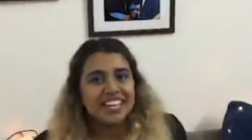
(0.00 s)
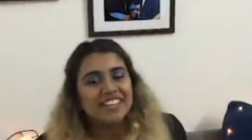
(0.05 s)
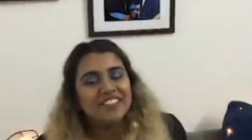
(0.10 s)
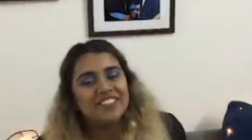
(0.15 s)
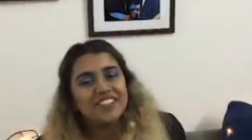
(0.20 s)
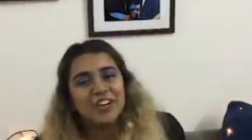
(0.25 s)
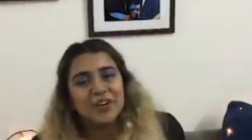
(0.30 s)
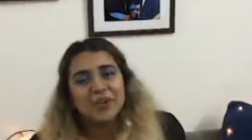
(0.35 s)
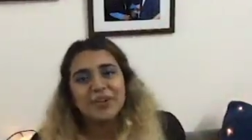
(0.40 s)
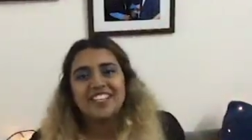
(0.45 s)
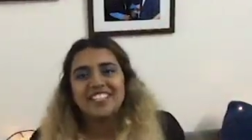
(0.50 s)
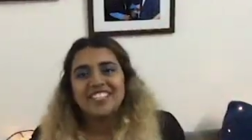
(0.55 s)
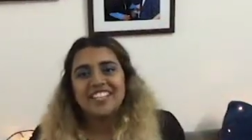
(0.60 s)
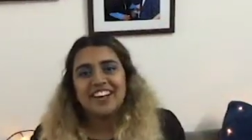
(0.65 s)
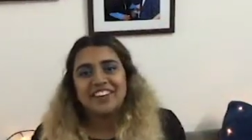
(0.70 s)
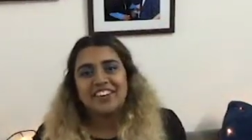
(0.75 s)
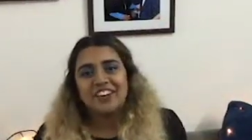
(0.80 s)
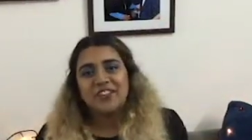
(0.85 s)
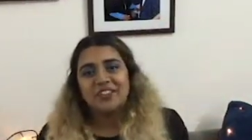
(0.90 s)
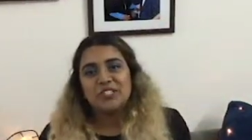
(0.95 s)
to give a quick
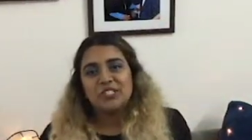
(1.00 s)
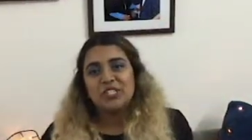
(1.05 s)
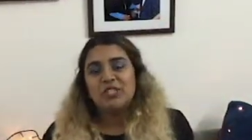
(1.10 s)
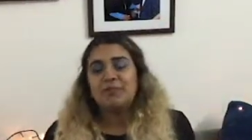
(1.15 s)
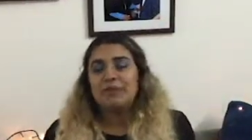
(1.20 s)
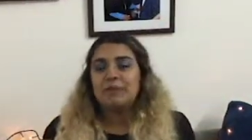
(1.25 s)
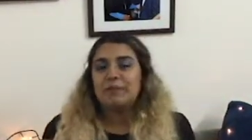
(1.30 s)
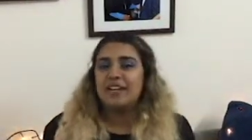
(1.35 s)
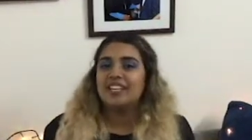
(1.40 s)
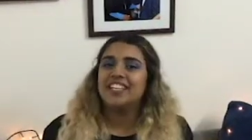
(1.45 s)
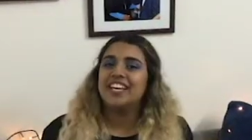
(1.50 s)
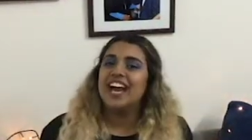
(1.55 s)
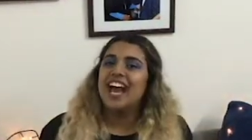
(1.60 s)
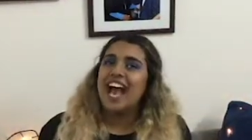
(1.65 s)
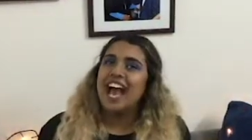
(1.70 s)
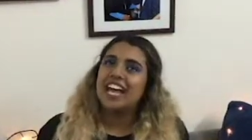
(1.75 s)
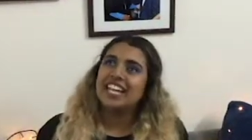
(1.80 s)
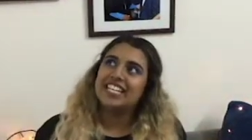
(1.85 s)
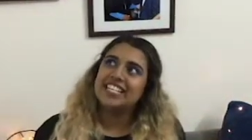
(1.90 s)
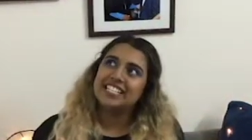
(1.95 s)
shout out to my brother
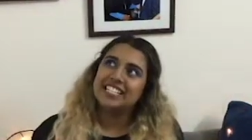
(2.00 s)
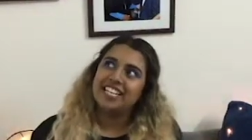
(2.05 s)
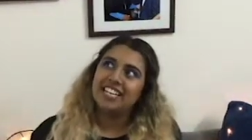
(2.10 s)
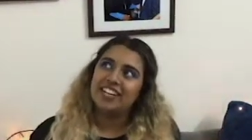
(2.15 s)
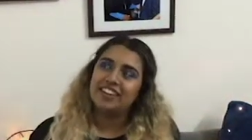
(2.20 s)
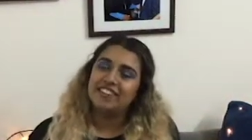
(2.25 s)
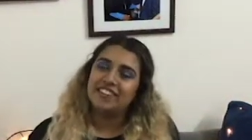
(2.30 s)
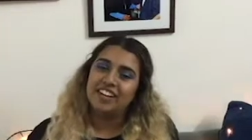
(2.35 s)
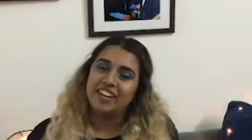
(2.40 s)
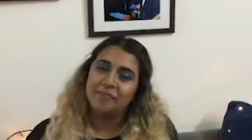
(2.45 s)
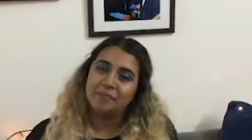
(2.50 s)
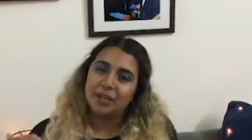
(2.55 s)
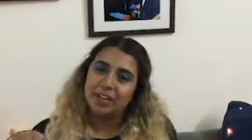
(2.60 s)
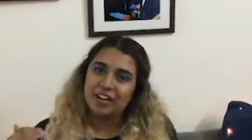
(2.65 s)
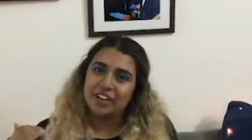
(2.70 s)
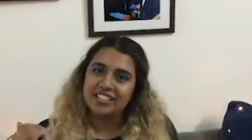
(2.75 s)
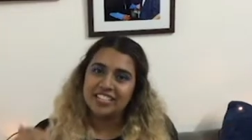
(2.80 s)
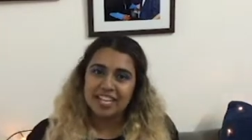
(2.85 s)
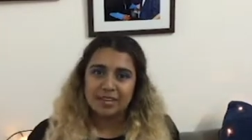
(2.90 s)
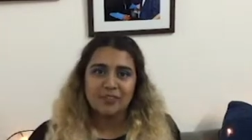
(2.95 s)
and his girlfriend
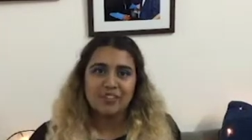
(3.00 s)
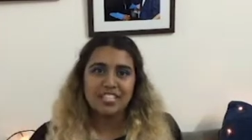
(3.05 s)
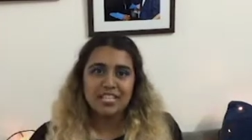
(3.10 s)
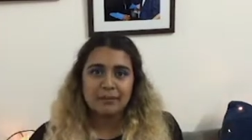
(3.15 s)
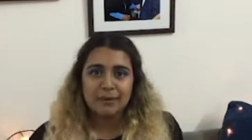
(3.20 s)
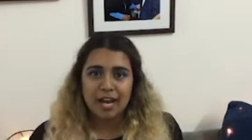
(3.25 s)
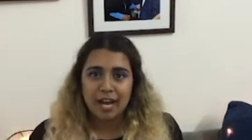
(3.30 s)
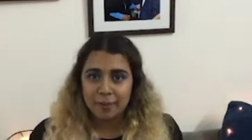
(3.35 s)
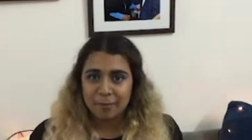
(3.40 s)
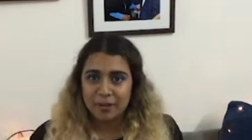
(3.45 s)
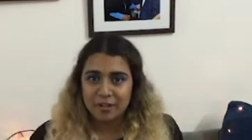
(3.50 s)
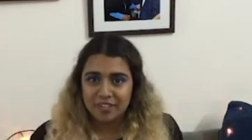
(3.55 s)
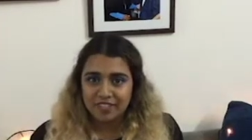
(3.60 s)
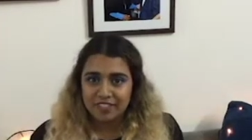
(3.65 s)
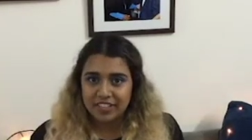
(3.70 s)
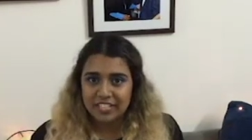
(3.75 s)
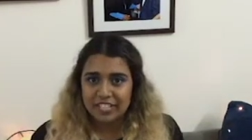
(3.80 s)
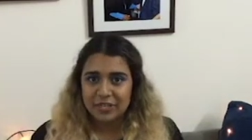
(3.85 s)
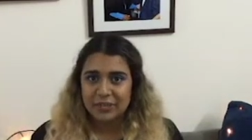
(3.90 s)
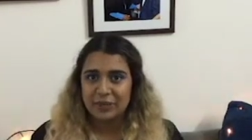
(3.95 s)
because every time I upload a
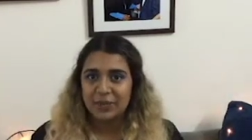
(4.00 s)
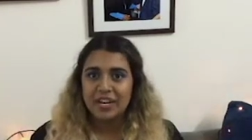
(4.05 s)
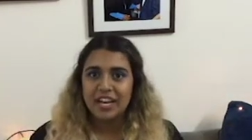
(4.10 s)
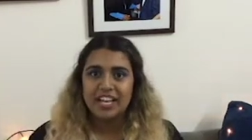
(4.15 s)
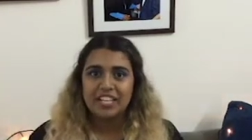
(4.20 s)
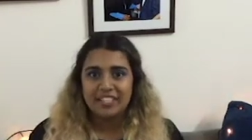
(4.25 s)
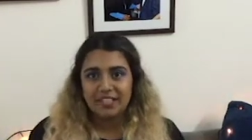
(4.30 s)
video,